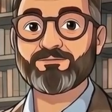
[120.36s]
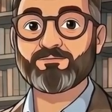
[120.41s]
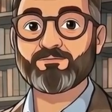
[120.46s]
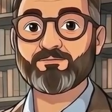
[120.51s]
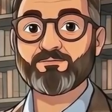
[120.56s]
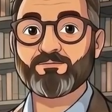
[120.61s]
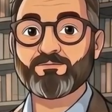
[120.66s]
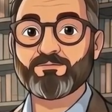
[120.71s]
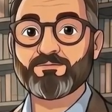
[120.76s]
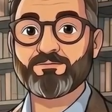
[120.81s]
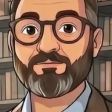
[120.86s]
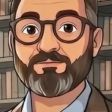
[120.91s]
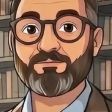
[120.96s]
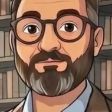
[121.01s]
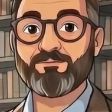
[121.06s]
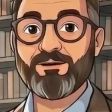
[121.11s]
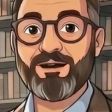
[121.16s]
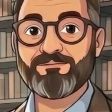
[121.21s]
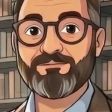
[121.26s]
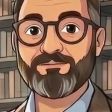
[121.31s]
ensure that
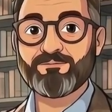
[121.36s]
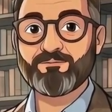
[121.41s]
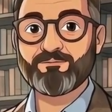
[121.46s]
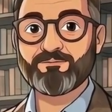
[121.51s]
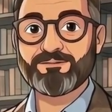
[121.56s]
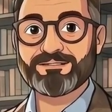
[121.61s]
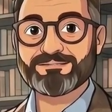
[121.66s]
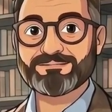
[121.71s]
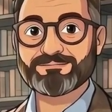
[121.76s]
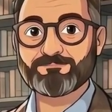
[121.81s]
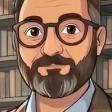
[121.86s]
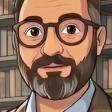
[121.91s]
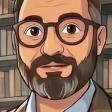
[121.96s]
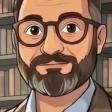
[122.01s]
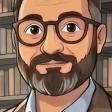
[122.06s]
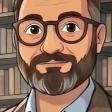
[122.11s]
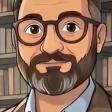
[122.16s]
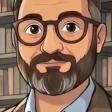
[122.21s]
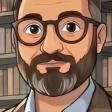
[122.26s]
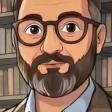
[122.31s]
revenue and
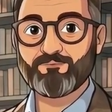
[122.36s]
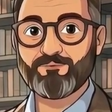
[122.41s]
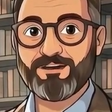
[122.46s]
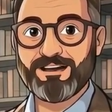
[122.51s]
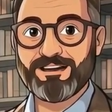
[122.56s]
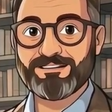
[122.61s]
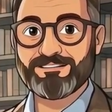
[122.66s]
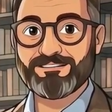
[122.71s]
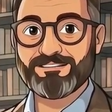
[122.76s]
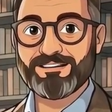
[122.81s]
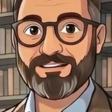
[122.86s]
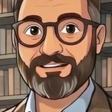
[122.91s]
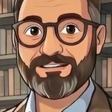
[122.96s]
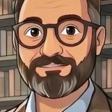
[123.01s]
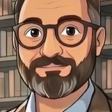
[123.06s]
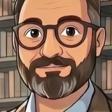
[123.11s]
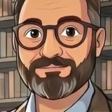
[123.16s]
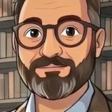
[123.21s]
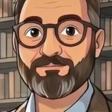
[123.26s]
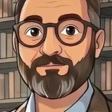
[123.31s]
expenses are
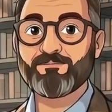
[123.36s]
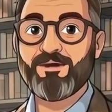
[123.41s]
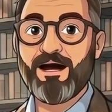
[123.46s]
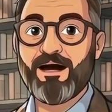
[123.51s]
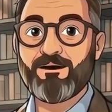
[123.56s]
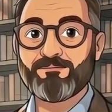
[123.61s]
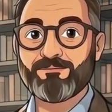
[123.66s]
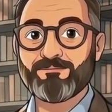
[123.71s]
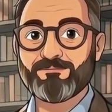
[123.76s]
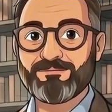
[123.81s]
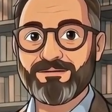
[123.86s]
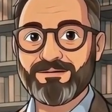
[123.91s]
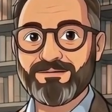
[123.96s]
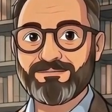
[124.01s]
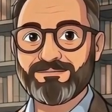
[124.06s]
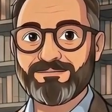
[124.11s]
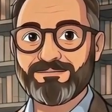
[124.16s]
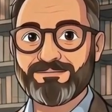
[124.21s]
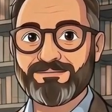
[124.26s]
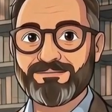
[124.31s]
recognized in the proper
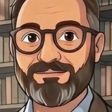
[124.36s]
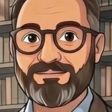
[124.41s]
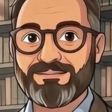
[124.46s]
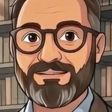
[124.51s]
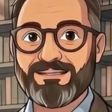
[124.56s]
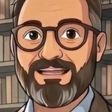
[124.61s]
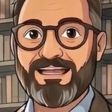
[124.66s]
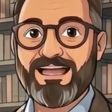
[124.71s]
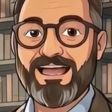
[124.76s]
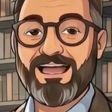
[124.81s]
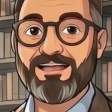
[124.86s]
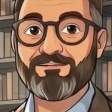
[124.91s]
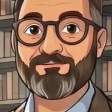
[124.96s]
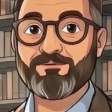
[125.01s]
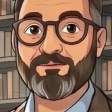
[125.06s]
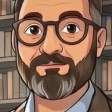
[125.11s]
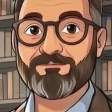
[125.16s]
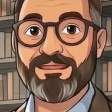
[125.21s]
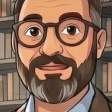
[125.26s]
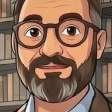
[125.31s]
period.
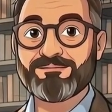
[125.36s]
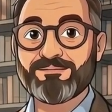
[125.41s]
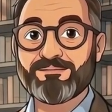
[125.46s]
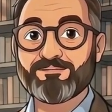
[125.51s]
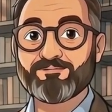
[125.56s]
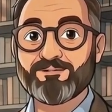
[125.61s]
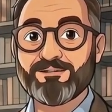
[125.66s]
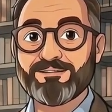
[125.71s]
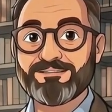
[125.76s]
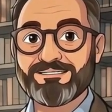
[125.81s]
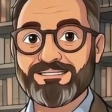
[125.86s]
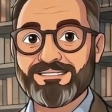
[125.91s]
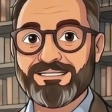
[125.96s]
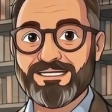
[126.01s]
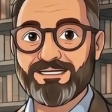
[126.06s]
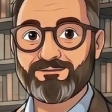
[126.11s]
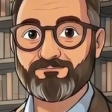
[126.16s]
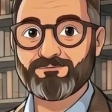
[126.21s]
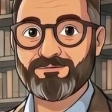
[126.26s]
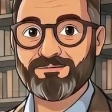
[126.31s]
After we make the adjusting
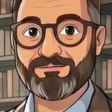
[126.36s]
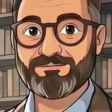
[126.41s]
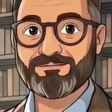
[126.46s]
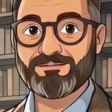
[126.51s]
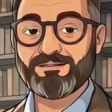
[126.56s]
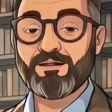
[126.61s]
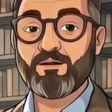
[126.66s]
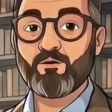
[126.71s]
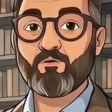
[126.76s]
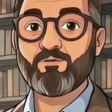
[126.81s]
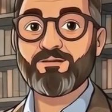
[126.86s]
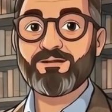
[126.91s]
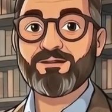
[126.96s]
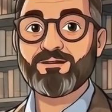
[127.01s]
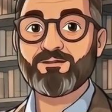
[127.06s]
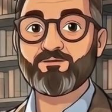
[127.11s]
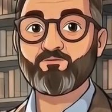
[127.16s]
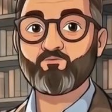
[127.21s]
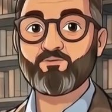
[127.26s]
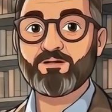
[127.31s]
entries, we
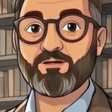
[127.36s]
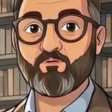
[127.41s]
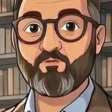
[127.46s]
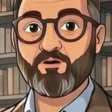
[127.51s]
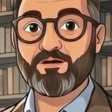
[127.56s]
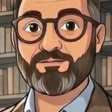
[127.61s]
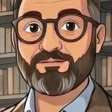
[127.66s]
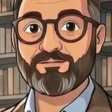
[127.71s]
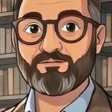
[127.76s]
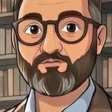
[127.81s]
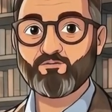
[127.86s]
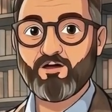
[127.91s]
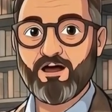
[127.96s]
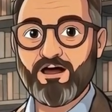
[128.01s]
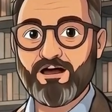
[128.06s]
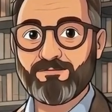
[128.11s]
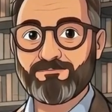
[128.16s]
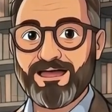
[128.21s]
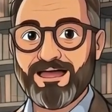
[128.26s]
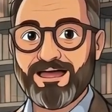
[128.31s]
then rerun the
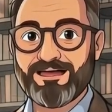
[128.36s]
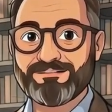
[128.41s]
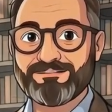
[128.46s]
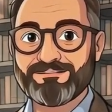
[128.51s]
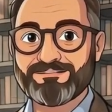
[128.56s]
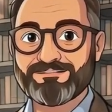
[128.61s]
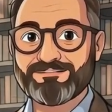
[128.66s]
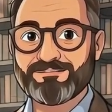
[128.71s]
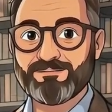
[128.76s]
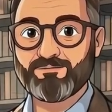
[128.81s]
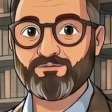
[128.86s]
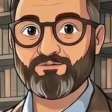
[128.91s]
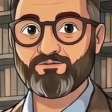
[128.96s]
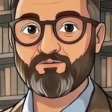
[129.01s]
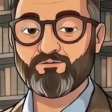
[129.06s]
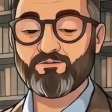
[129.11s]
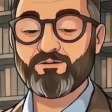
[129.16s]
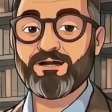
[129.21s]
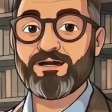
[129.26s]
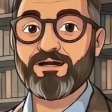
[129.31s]
trial balance to
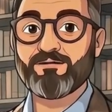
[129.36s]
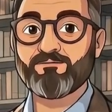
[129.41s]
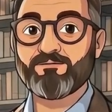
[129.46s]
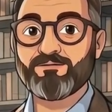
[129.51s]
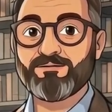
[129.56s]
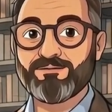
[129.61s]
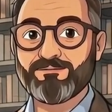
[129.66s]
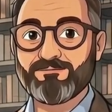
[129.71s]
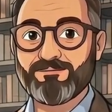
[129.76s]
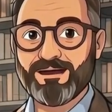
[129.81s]
ensure that everything